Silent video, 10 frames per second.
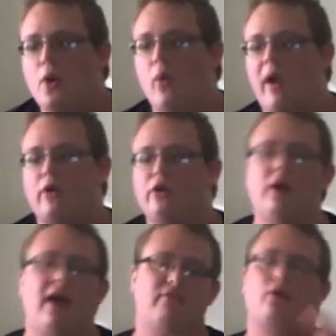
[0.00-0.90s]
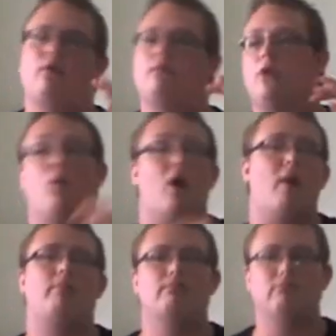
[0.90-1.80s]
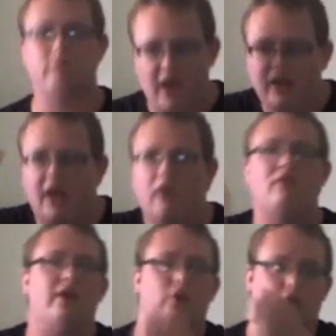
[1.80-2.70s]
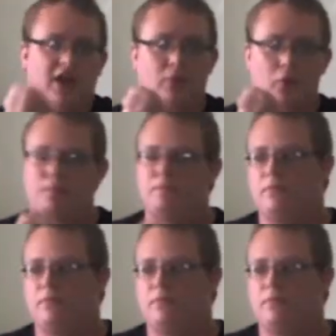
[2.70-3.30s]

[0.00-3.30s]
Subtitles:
where you have to go up an elevator cable.